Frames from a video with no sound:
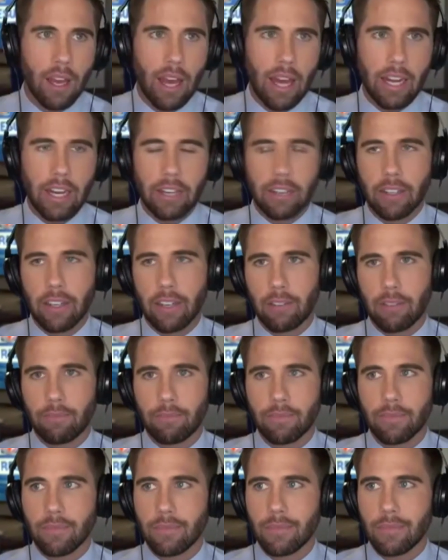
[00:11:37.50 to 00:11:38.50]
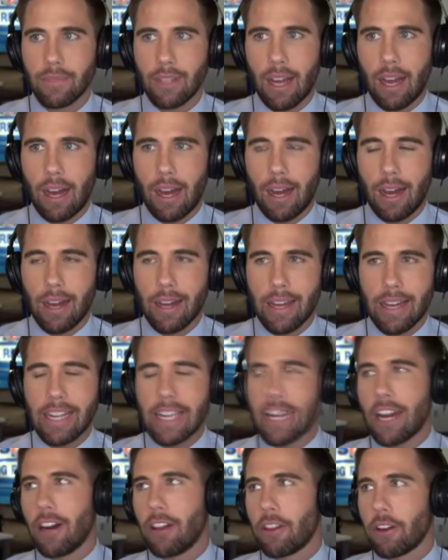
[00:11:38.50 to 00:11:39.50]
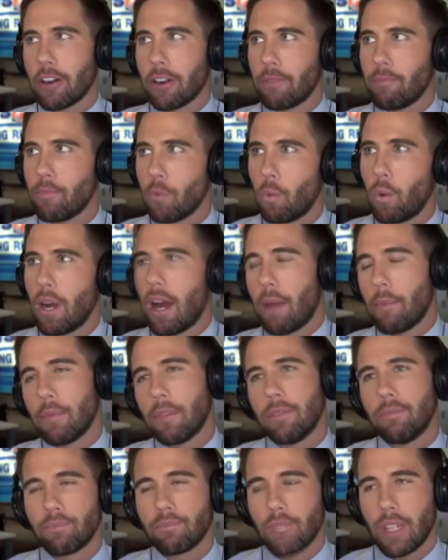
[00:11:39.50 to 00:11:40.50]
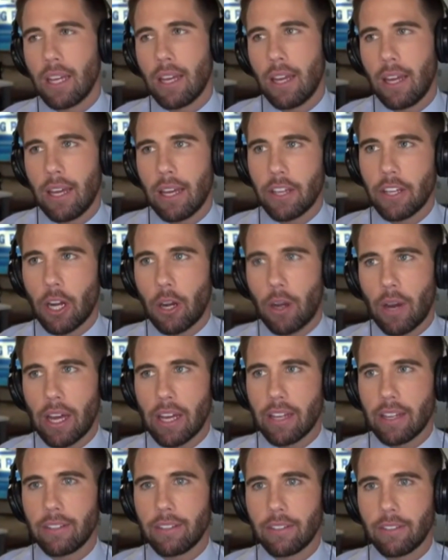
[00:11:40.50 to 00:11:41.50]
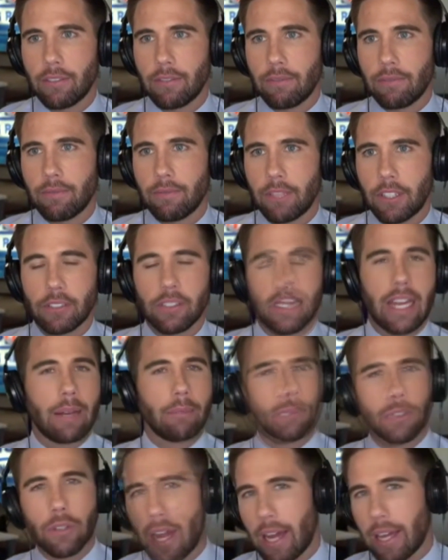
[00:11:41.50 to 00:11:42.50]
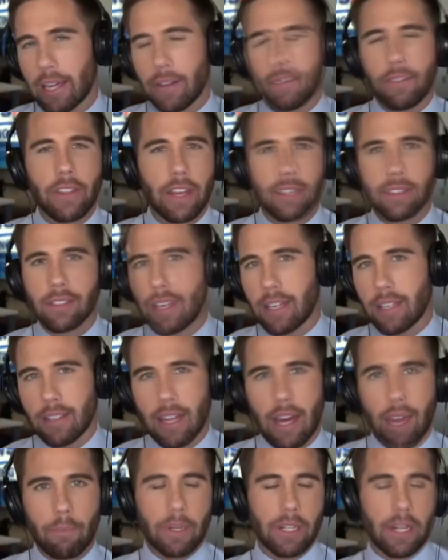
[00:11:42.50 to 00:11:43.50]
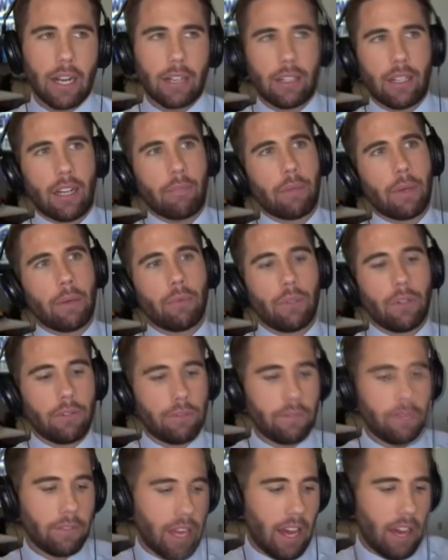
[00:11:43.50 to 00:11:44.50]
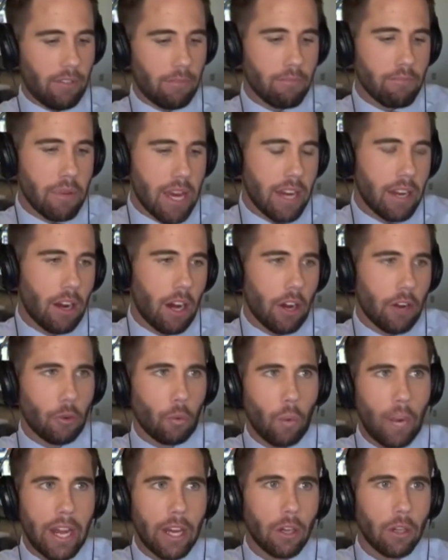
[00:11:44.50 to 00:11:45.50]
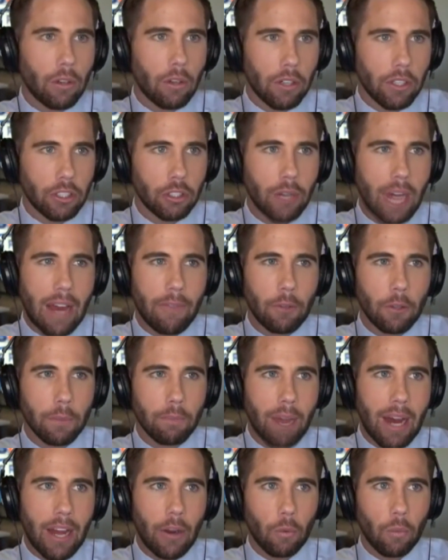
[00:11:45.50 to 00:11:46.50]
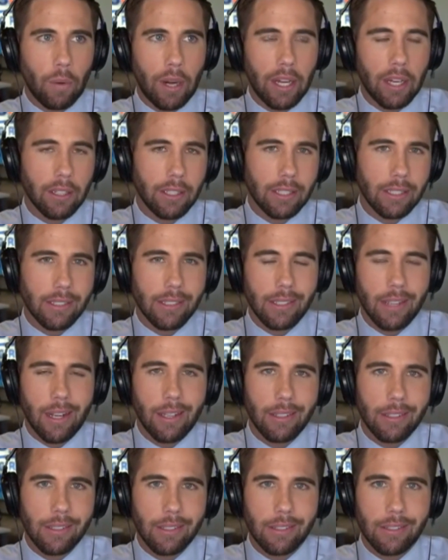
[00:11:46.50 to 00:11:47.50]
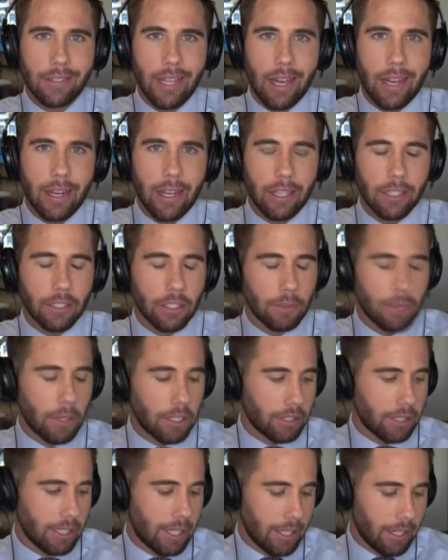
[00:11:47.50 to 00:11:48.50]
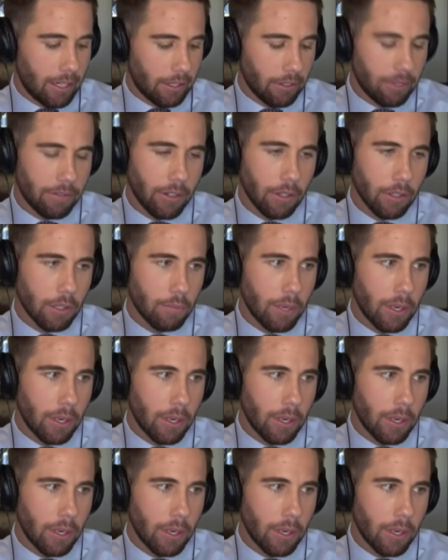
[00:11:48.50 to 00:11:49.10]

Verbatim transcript: And uh, any other what you know, I, there's Amtrak and things like that, but not a lot of people have have been on rail or traveled by rail in today's day and age, especially the younger folks.